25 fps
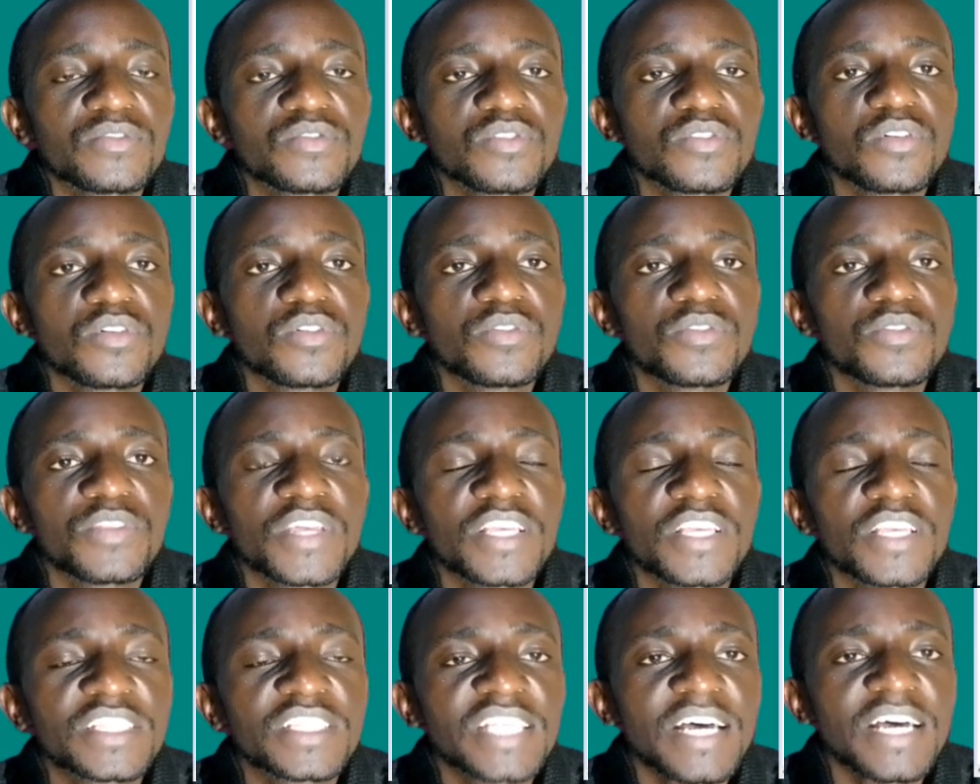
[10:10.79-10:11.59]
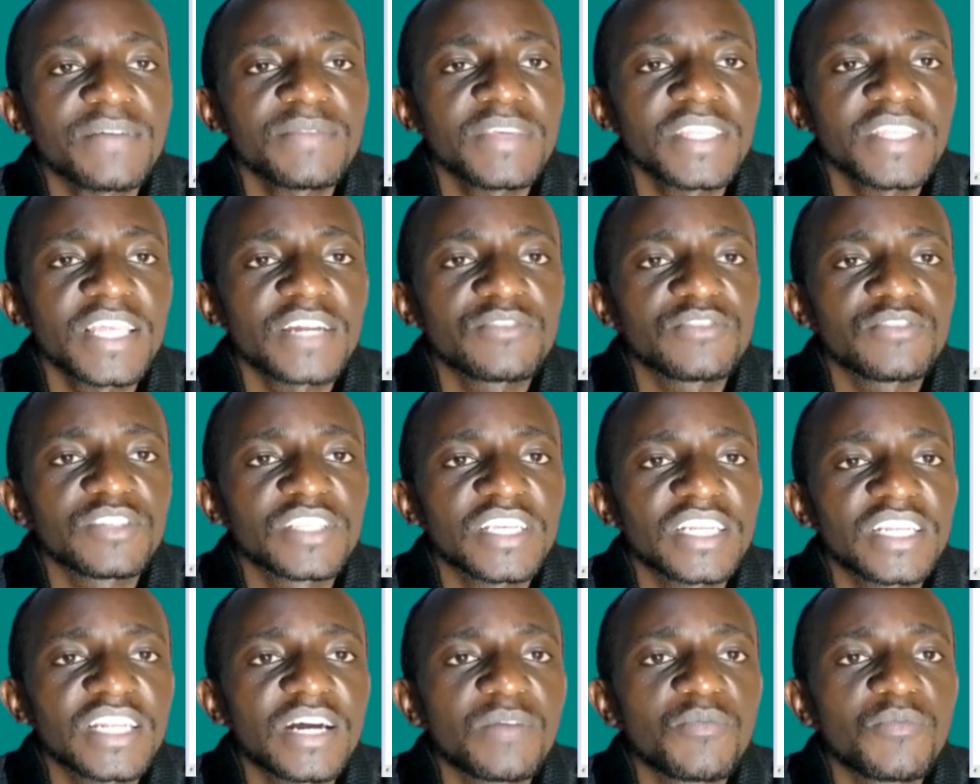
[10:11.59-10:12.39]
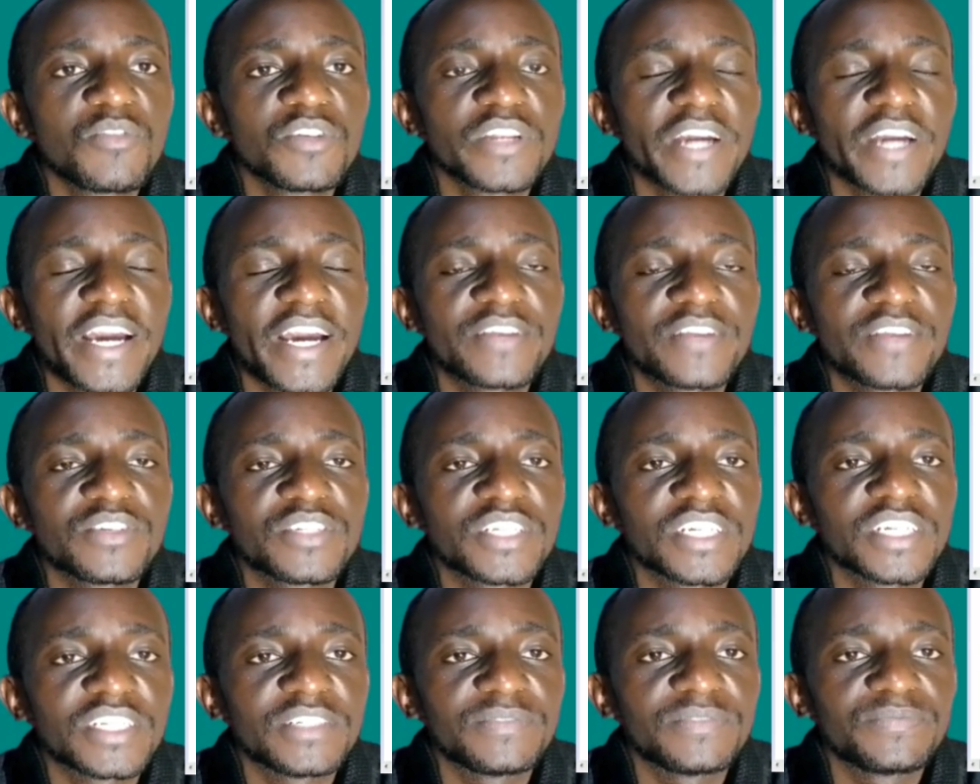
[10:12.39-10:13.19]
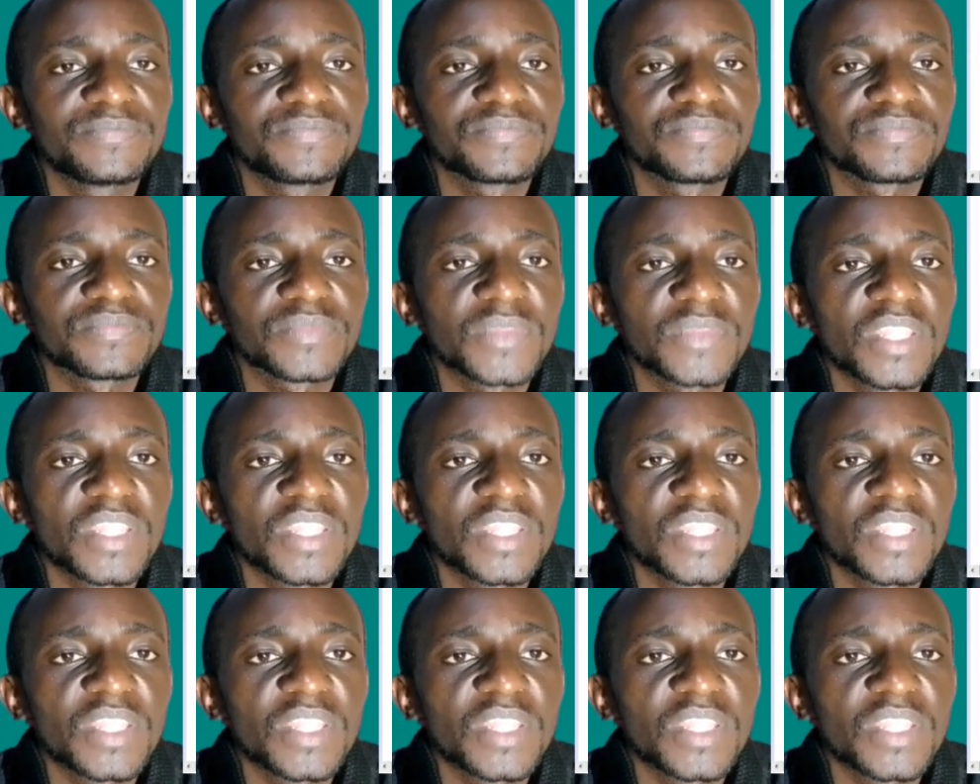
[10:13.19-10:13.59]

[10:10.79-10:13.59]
So there's something that we said about hydrogen.